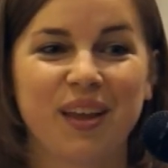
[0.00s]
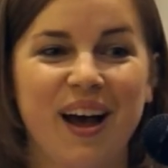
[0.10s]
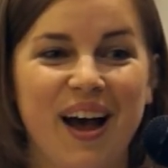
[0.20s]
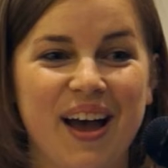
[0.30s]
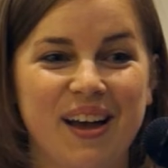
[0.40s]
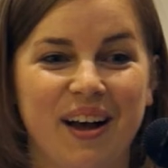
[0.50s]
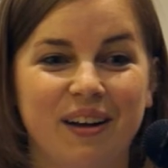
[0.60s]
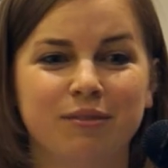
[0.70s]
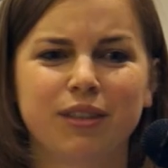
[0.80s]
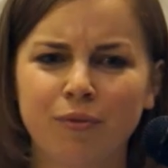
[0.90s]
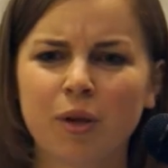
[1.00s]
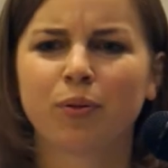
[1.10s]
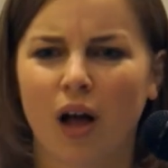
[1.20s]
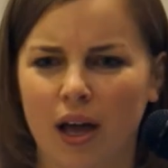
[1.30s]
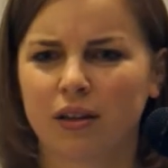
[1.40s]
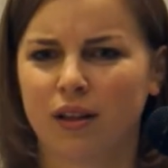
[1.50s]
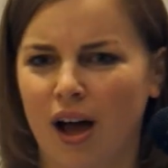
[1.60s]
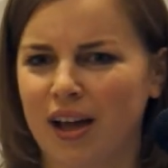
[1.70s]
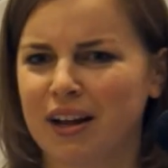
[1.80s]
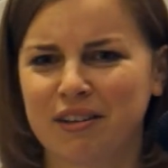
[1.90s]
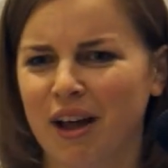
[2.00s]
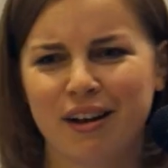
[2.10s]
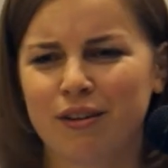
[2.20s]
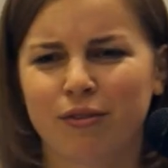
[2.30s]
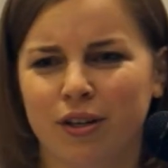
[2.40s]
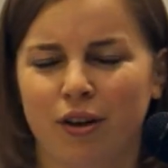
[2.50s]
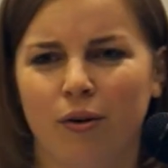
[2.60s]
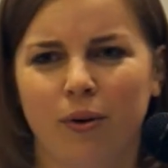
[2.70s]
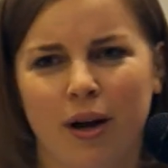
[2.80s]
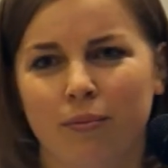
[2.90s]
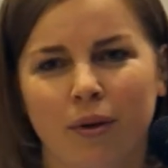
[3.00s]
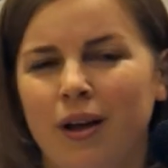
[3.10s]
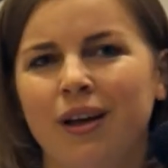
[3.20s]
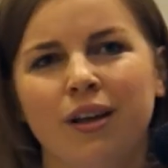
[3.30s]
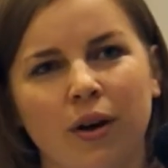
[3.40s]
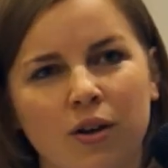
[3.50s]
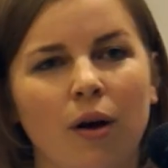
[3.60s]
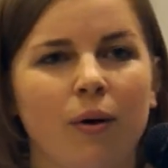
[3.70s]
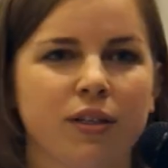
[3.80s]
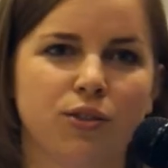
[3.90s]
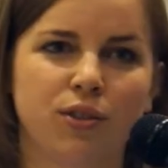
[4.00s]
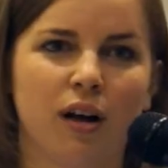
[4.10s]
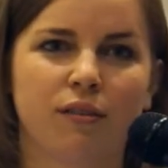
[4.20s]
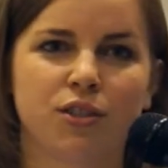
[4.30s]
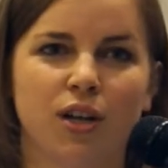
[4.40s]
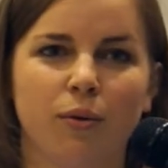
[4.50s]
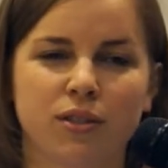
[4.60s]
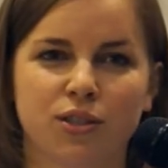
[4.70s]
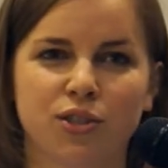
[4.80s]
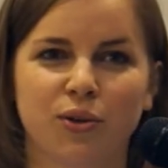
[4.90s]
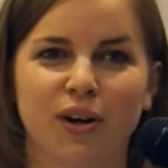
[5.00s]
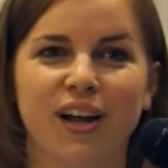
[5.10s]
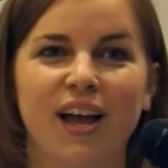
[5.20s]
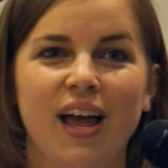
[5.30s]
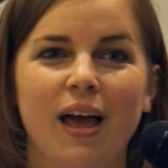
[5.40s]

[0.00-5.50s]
I definitely applied online. I didn't really know what I knew I wanted to do television. I wasn't sure.